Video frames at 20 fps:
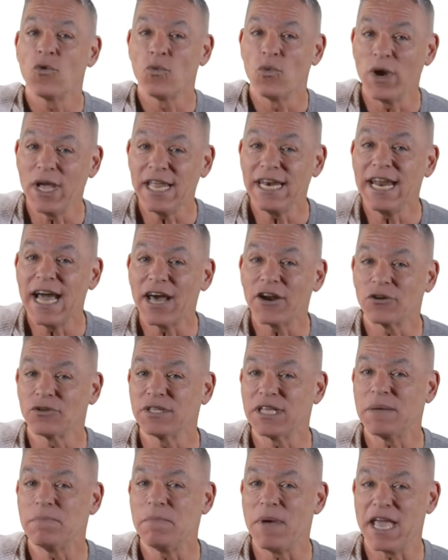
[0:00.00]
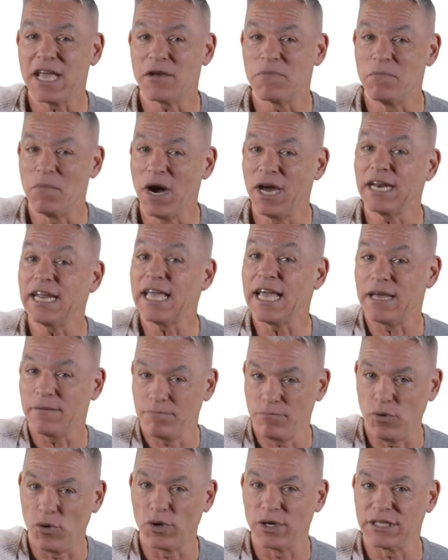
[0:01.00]
We not only make money
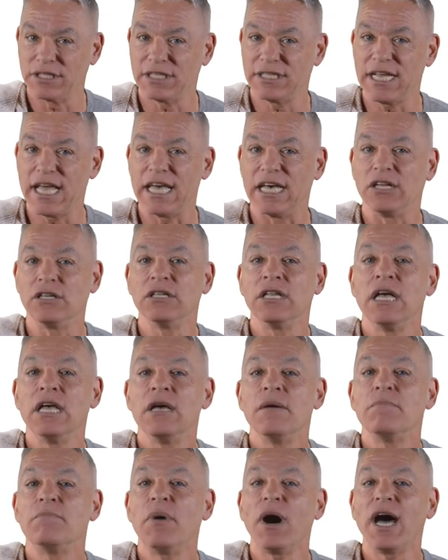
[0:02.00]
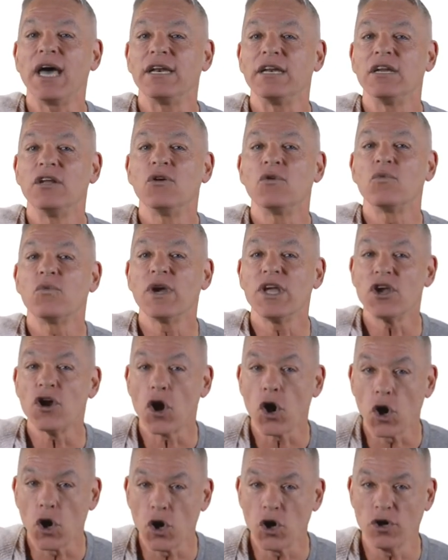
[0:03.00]
at point of sale, but
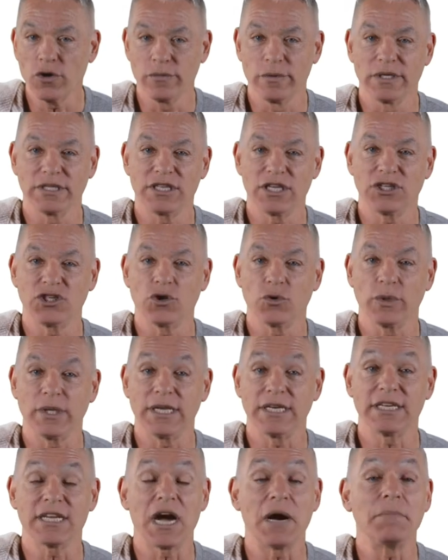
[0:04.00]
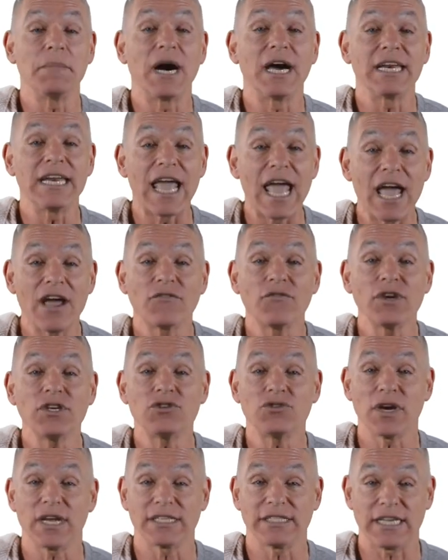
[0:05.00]
we earn residual income on
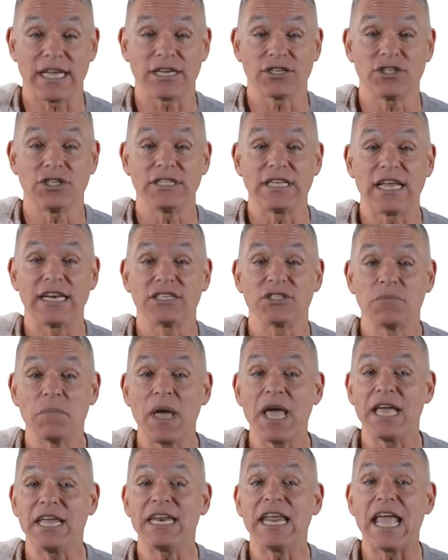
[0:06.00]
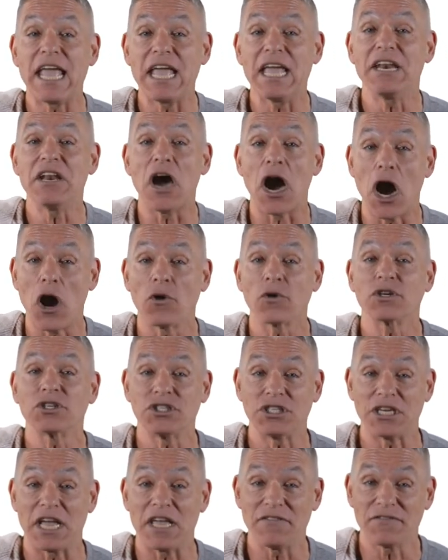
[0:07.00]
every transaction that is made in
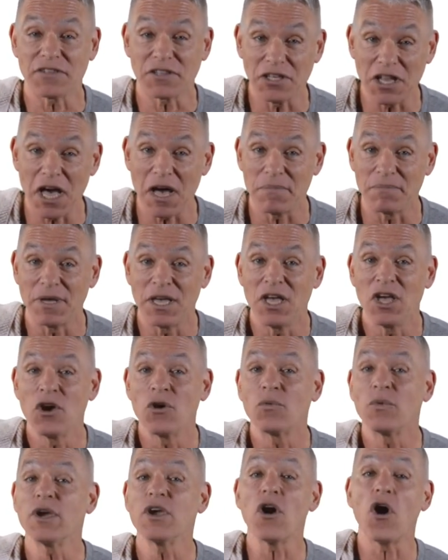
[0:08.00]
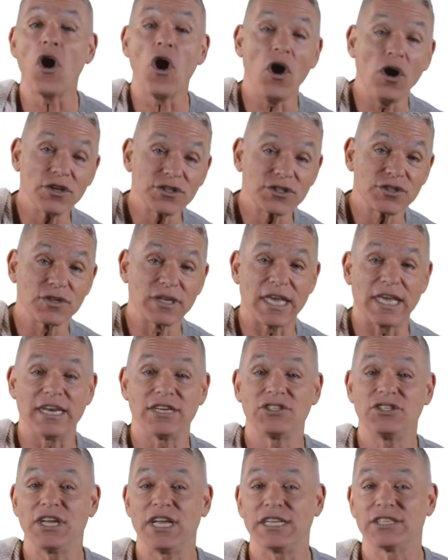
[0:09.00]
our Shave Club. We also
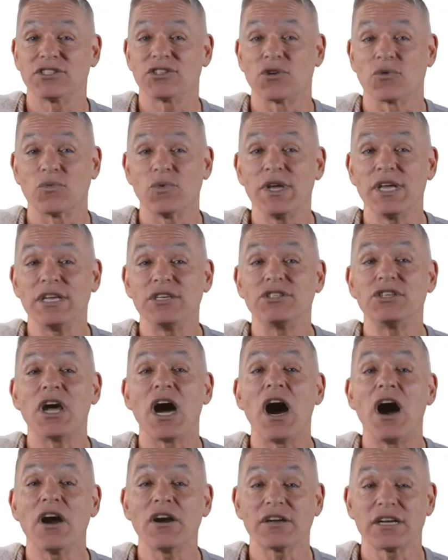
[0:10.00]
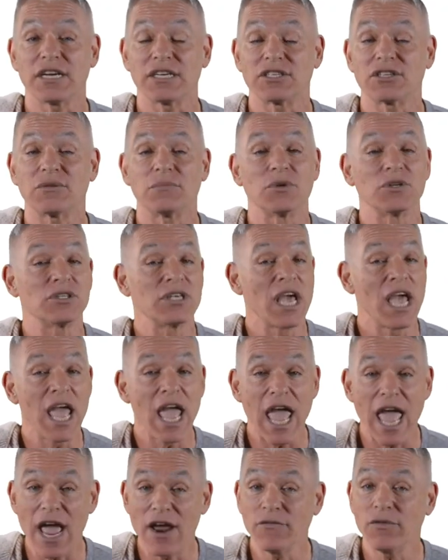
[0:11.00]
get a chance to reach our customers
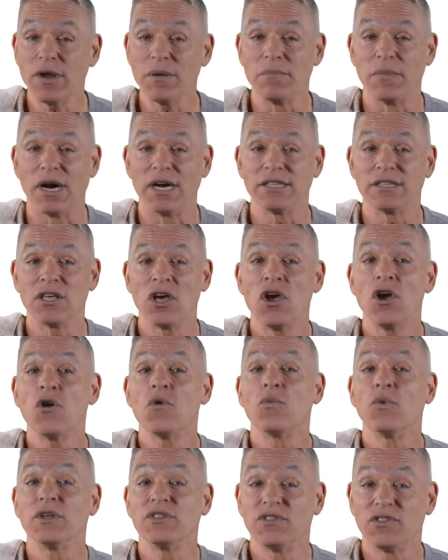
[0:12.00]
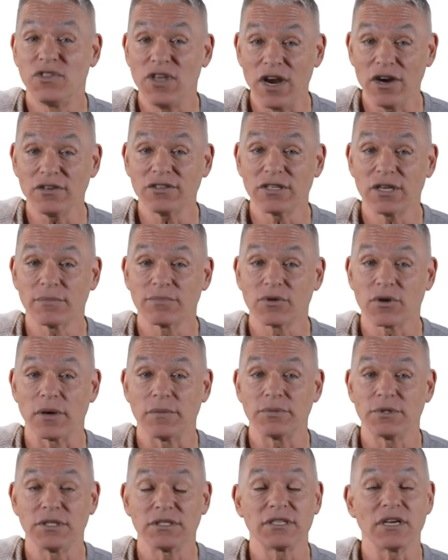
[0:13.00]
every month when their
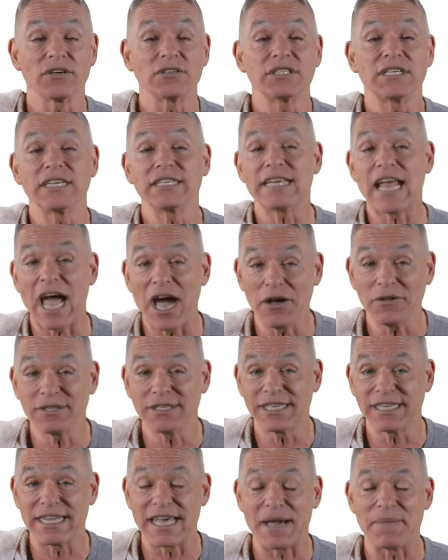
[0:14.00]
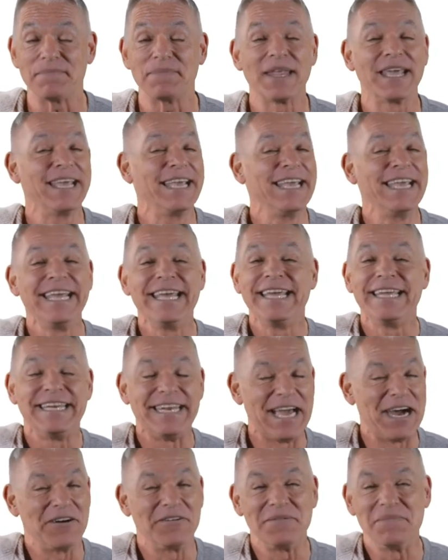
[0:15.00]
subscriptions are sent out to them.
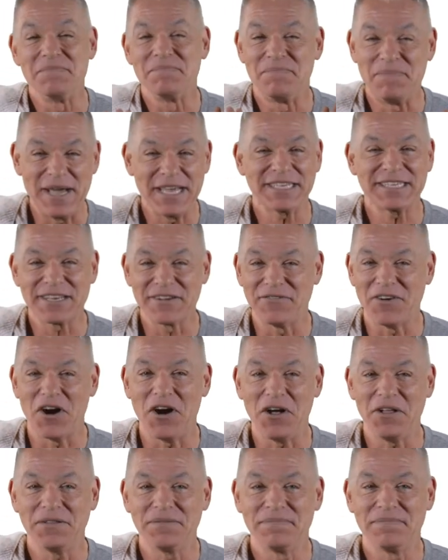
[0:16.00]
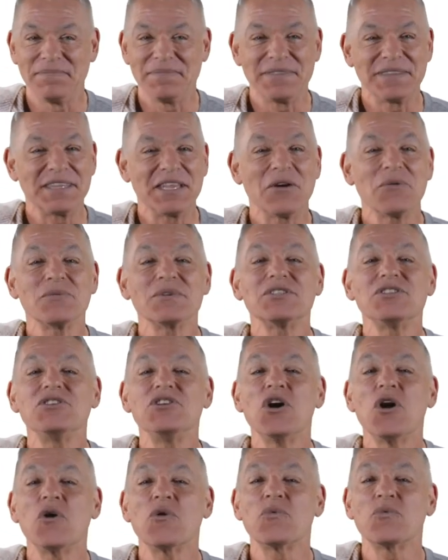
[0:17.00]
Now, best of all, there was
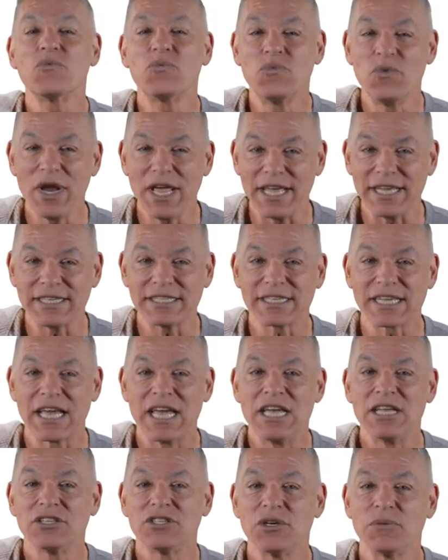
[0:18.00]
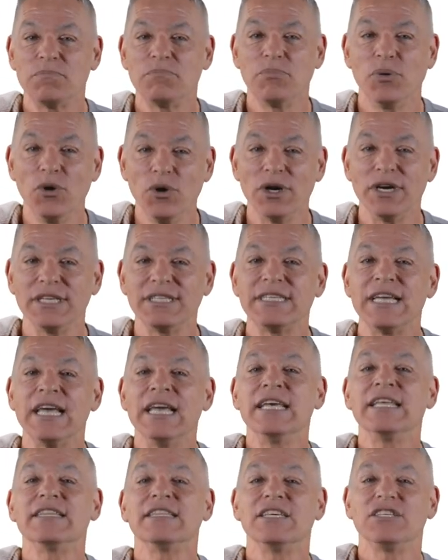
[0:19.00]
no risk to put
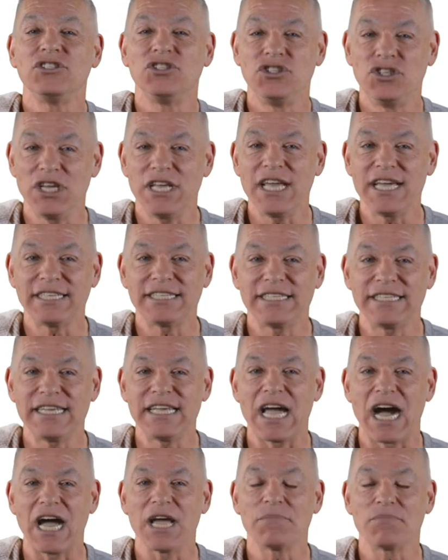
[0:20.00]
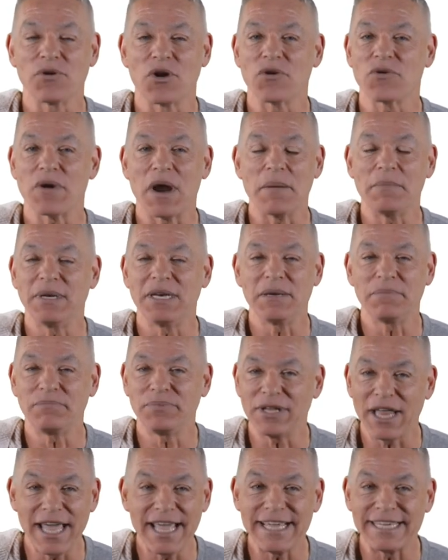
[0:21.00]
the GSCI program into
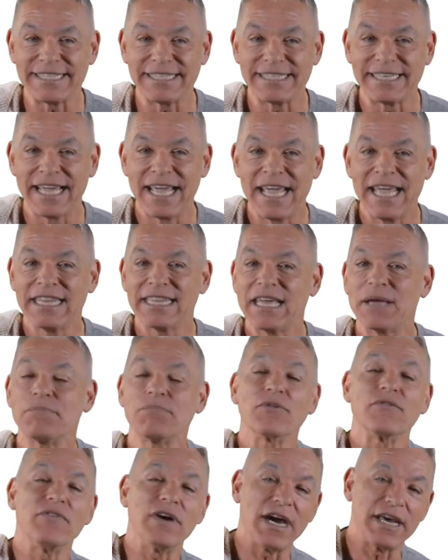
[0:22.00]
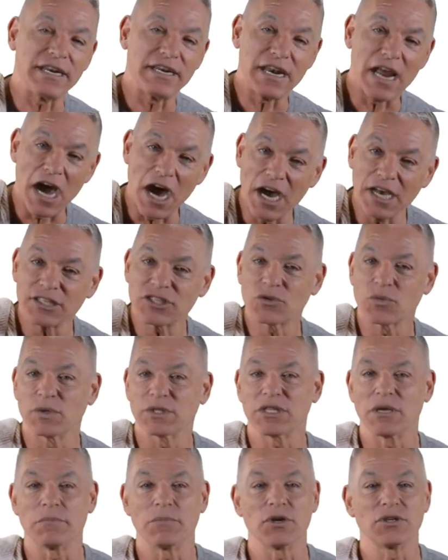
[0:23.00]
place. They provided us
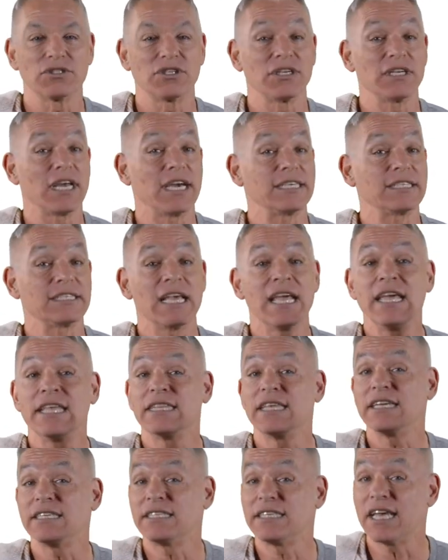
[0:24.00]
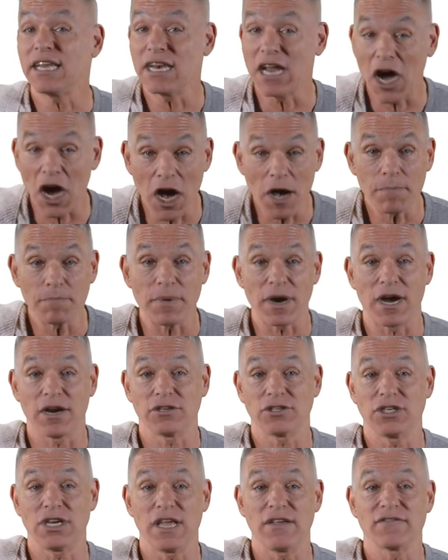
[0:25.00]
with the merchandise. They set up
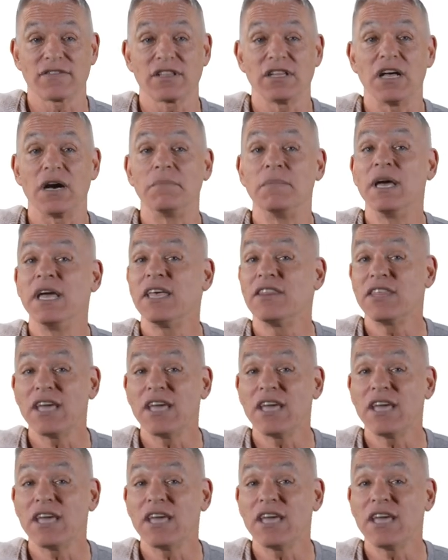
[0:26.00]
our Shave Club.